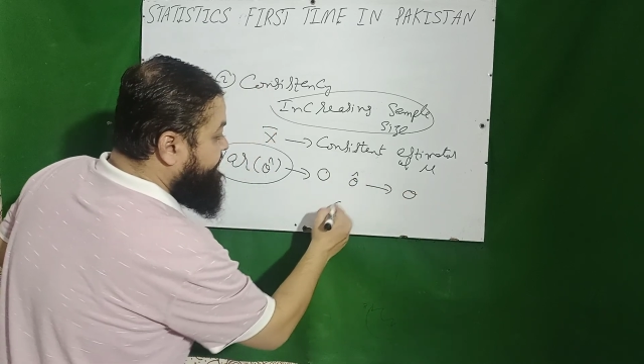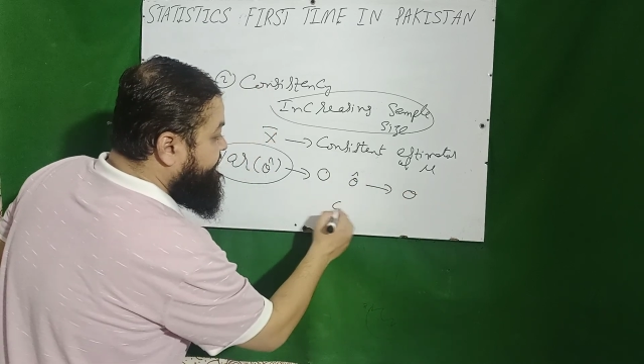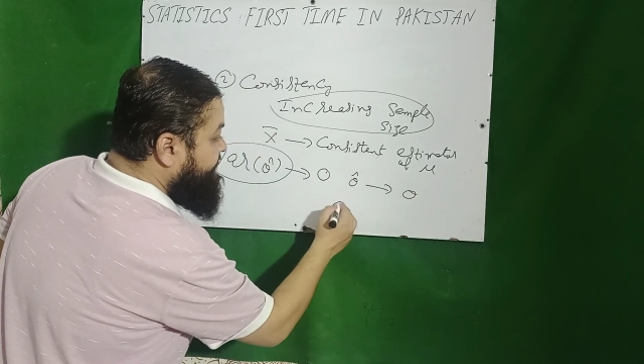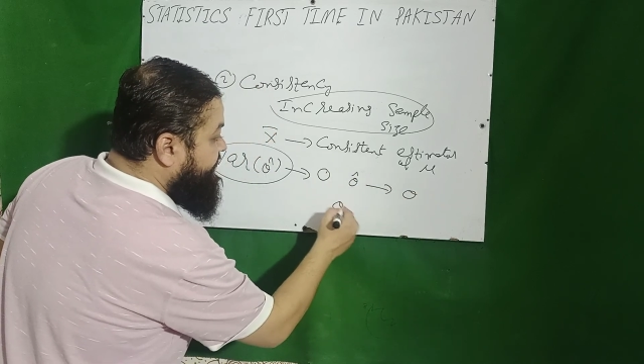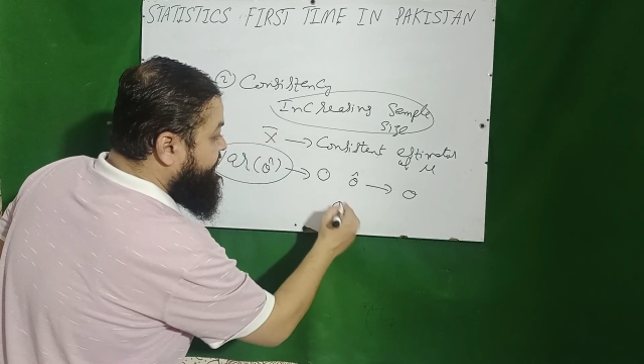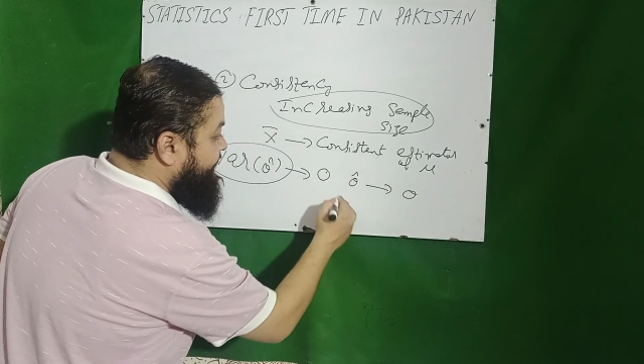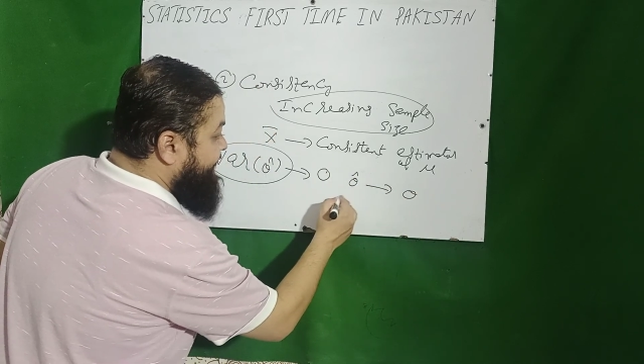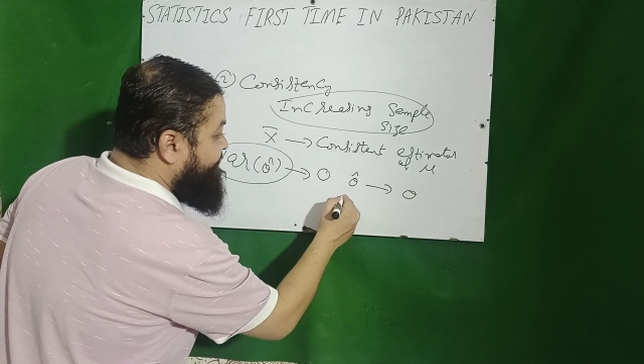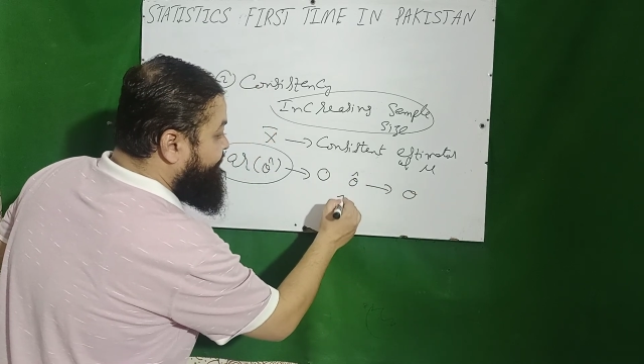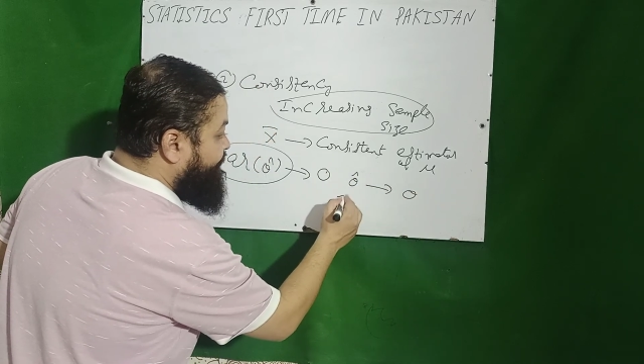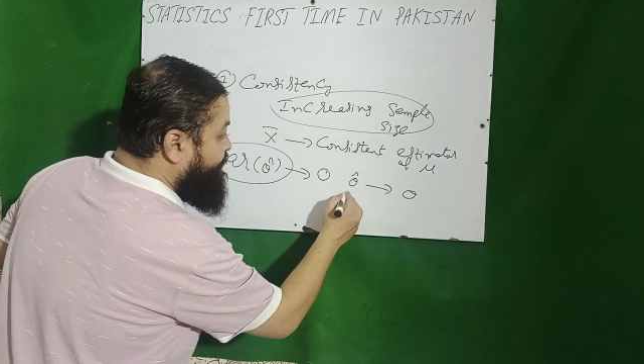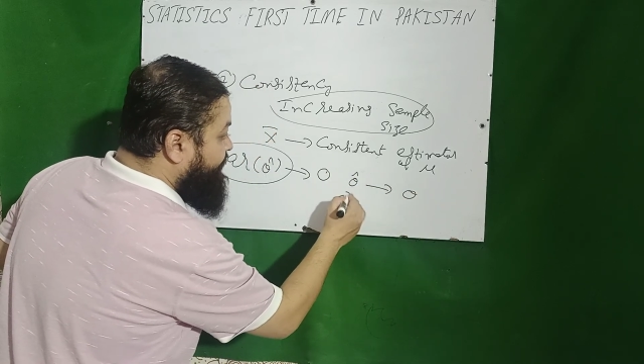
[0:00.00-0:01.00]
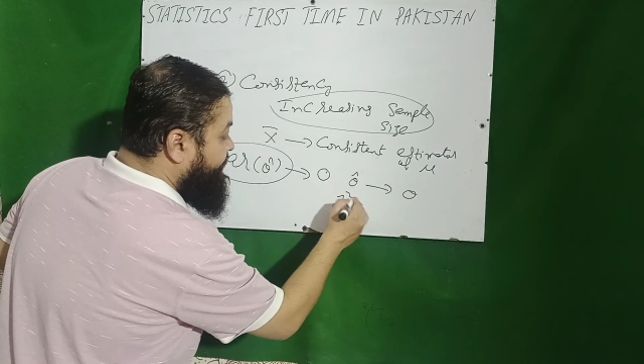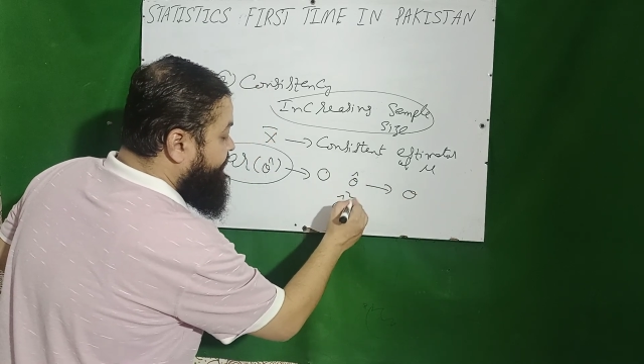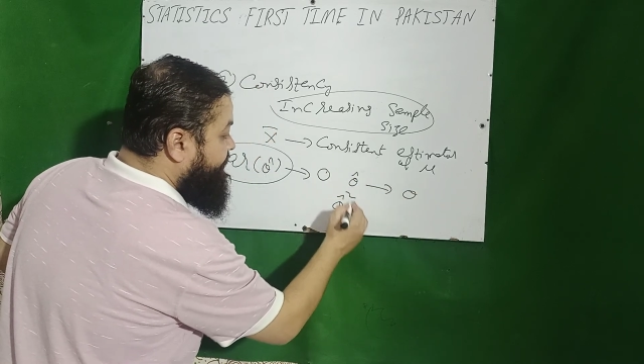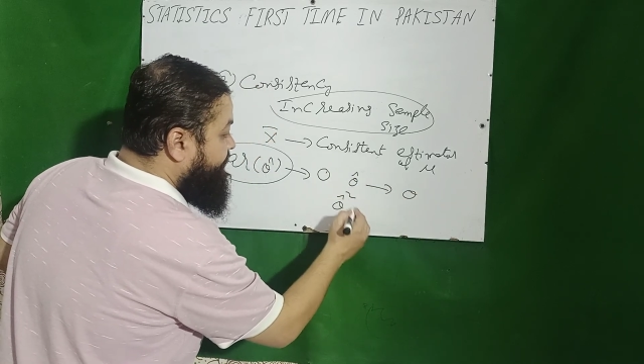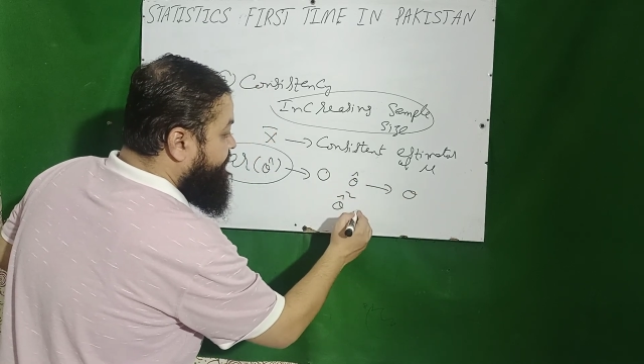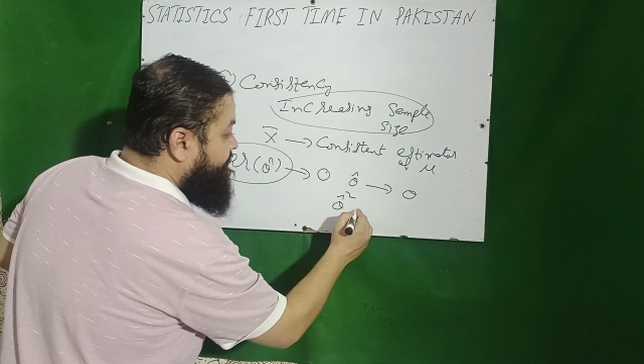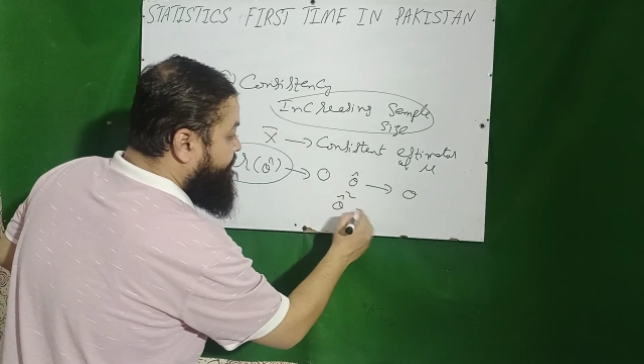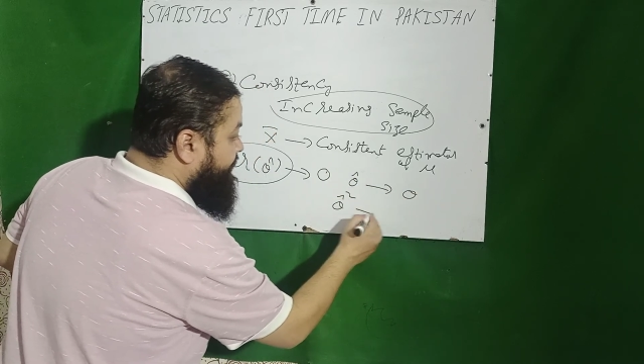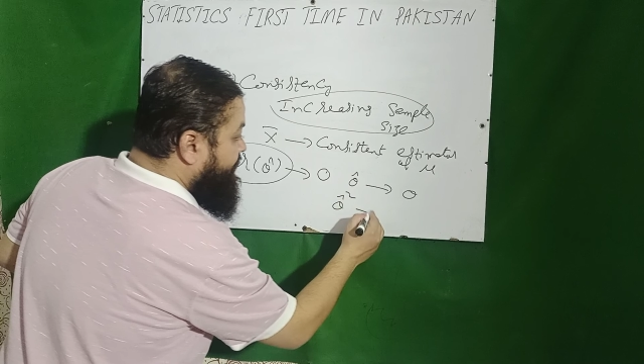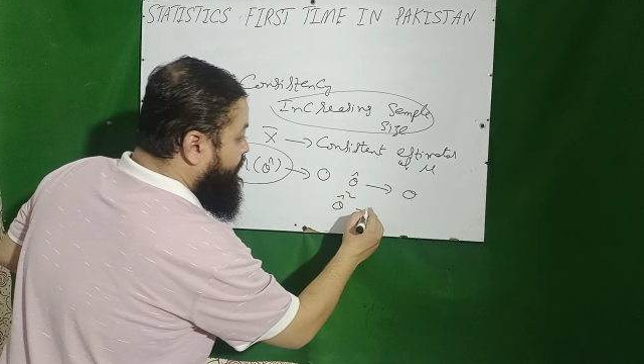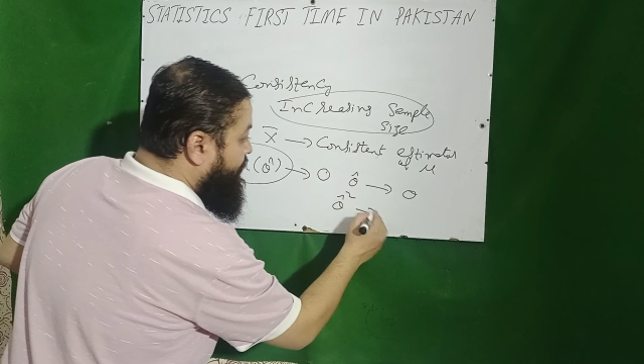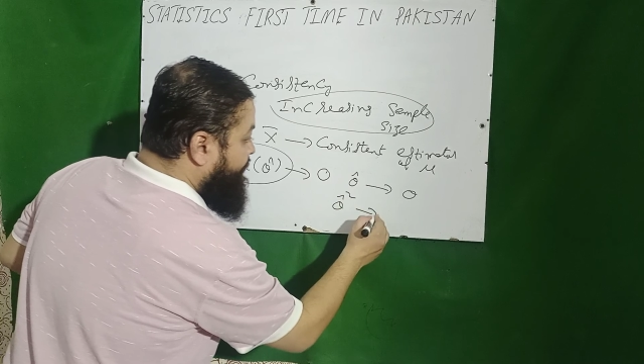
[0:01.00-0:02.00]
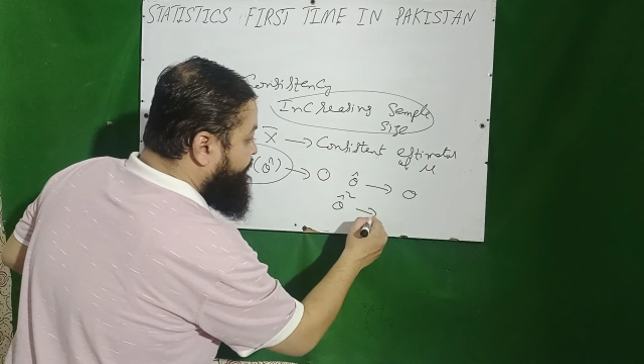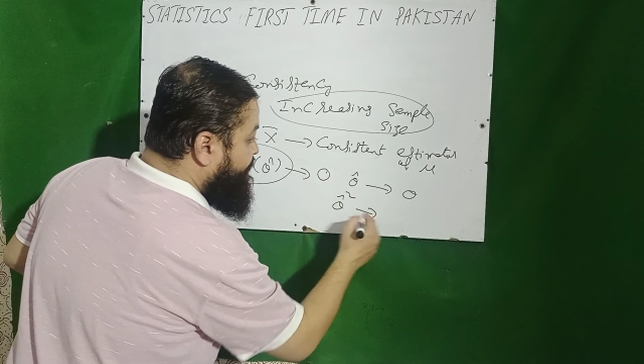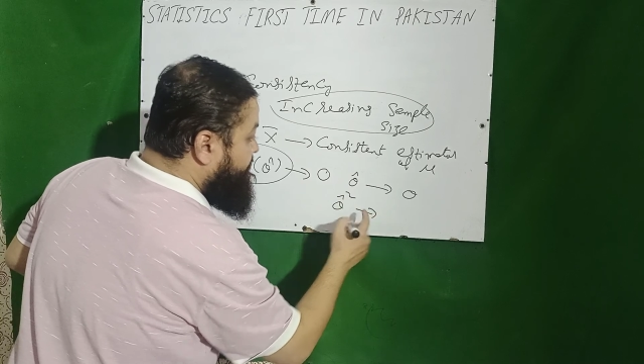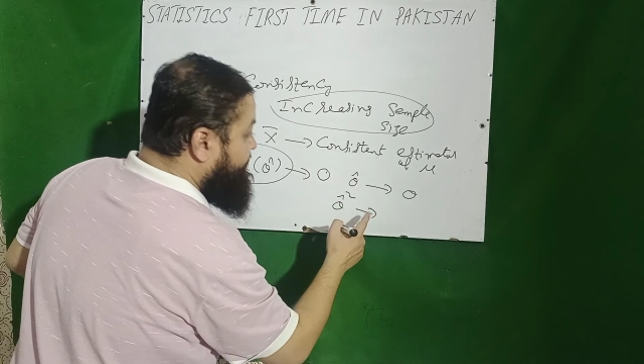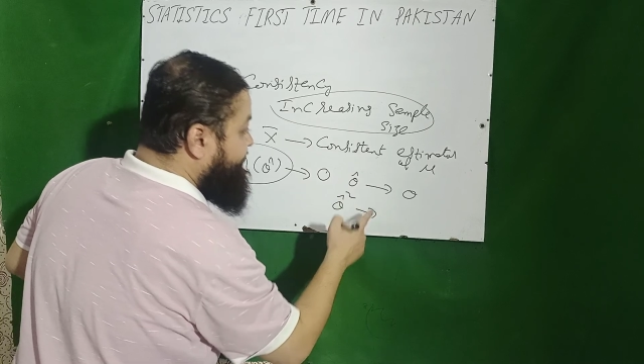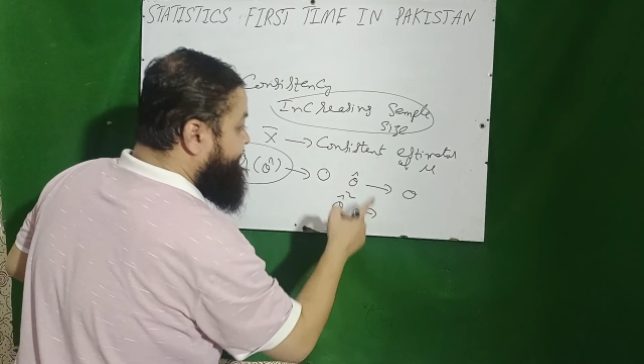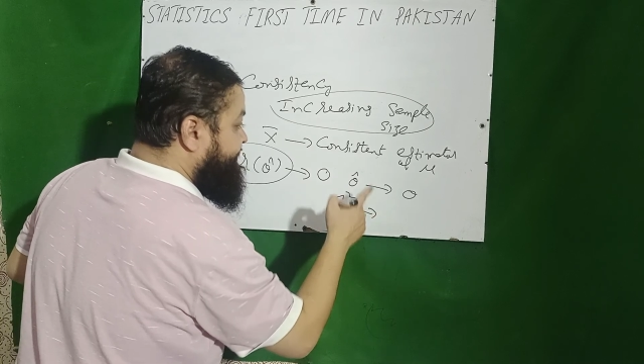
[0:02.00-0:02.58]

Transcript: theta cap square will also be the